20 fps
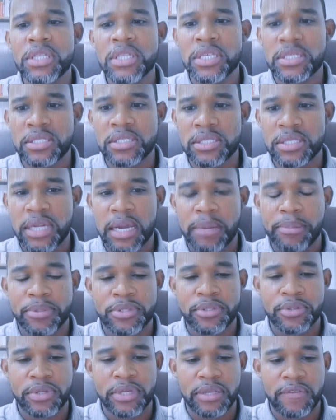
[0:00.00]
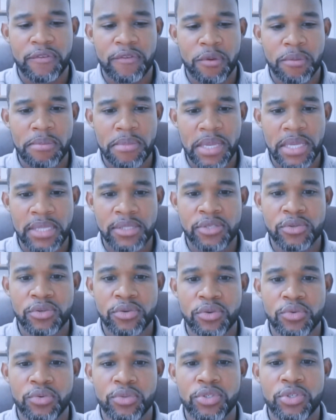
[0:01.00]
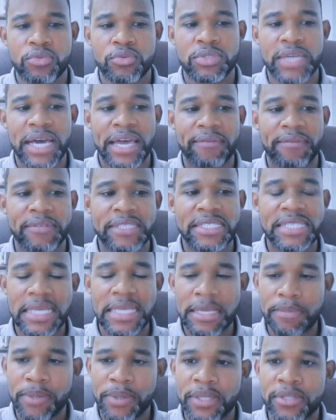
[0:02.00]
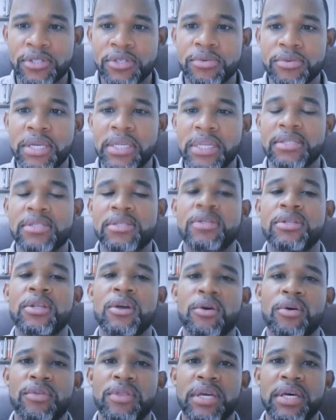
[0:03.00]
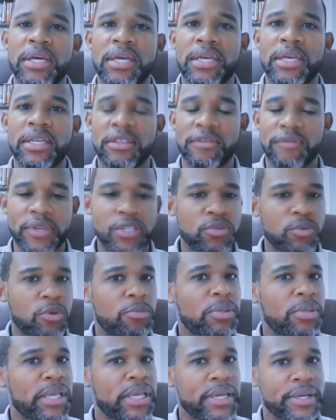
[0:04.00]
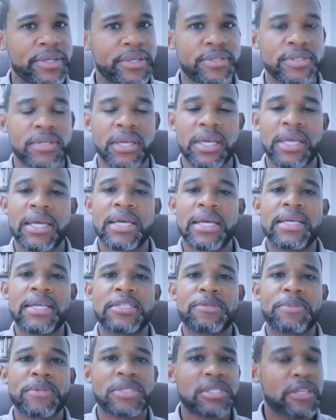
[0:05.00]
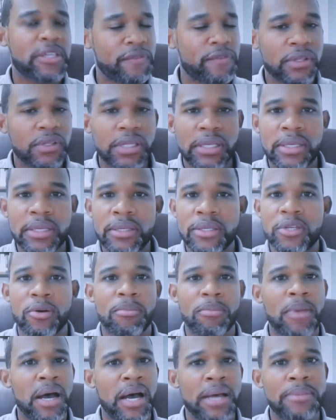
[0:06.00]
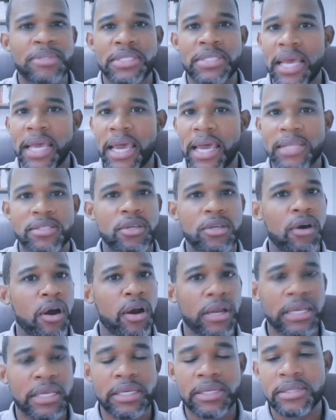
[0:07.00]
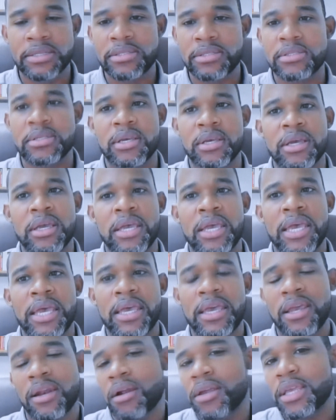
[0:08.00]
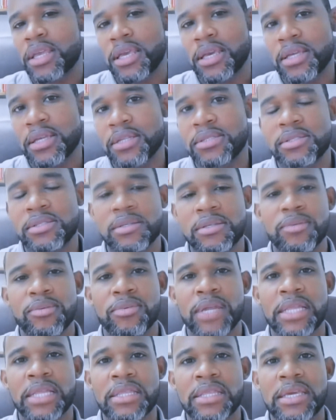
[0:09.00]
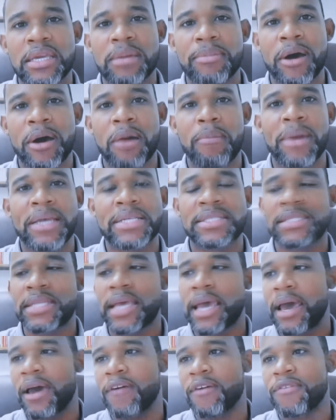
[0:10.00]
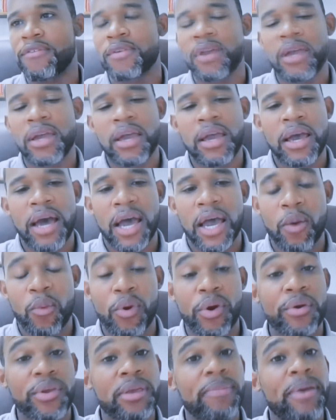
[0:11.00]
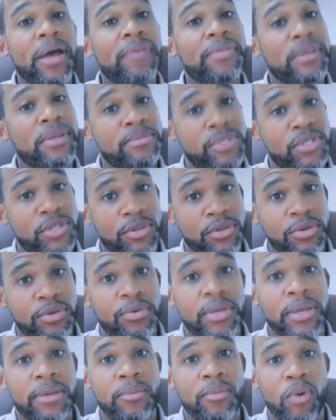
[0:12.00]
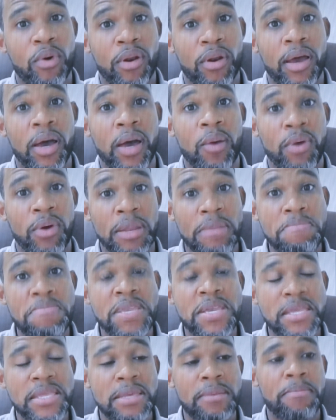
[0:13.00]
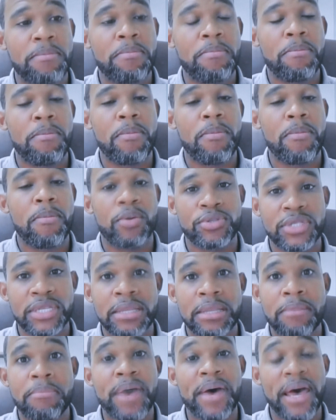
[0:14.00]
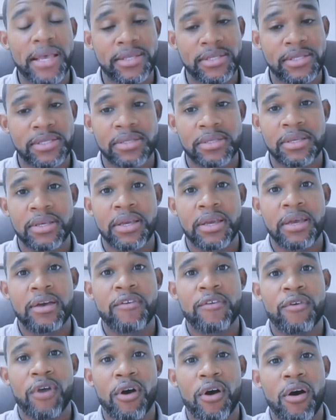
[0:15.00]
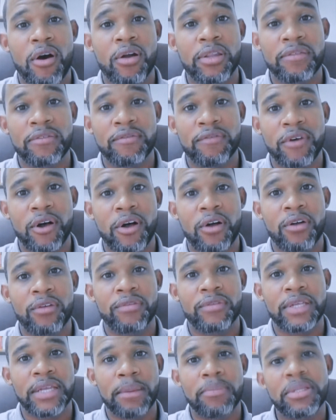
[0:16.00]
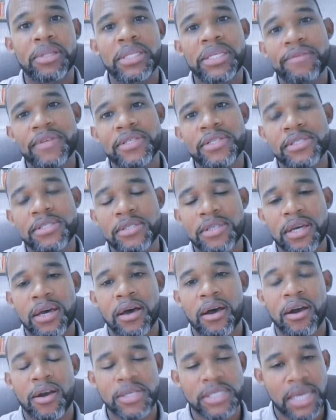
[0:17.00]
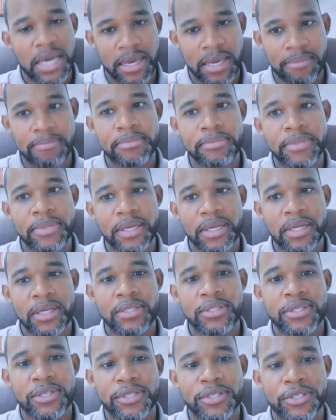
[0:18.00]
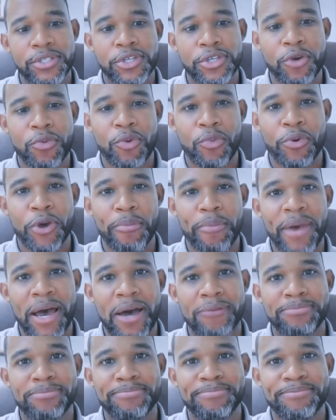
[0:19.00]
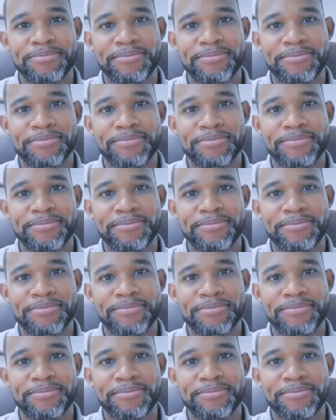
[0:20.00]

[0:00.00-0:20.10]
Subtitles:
This is an opportunity for me to dive deep into getting to know the individual players, specifically moms, dads, guardians, and our kids. When I think about my staff, I worry about them too. I want to be the most and the best for all involved, and I believe this is our time to show what we're about.